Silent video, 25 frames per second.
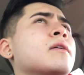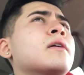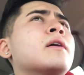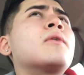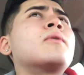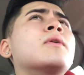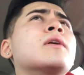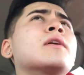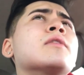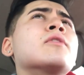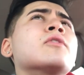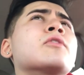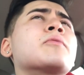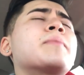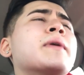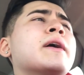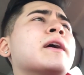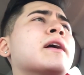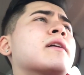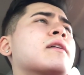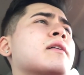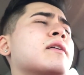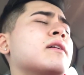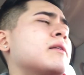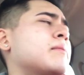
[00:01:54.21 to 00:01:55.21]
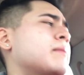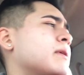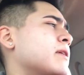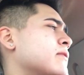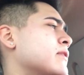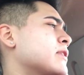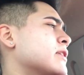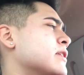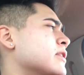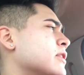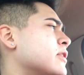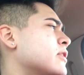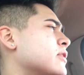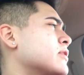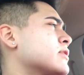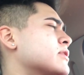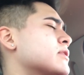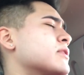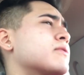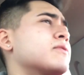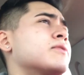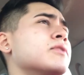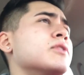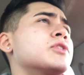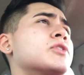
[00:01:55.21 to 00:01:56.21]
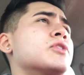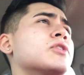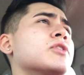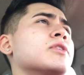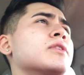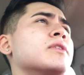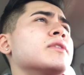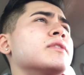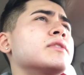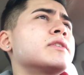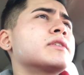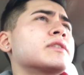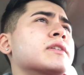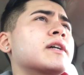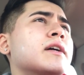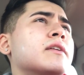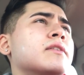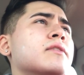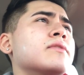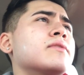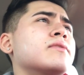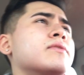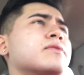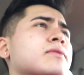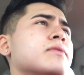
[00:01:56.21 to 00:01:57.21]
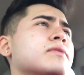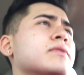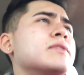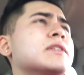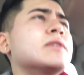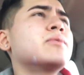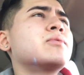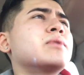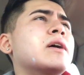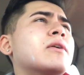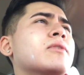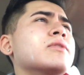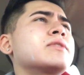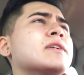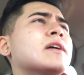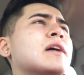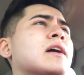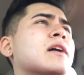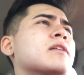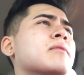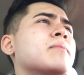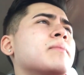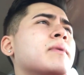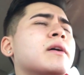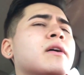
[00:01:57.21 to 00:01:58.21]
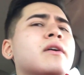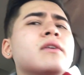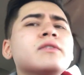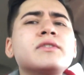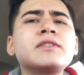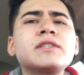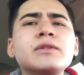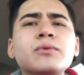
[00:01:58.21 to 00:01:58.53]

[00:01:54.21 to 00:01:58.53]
I want to look back on my videos in the future and just kind of see what I would talk about,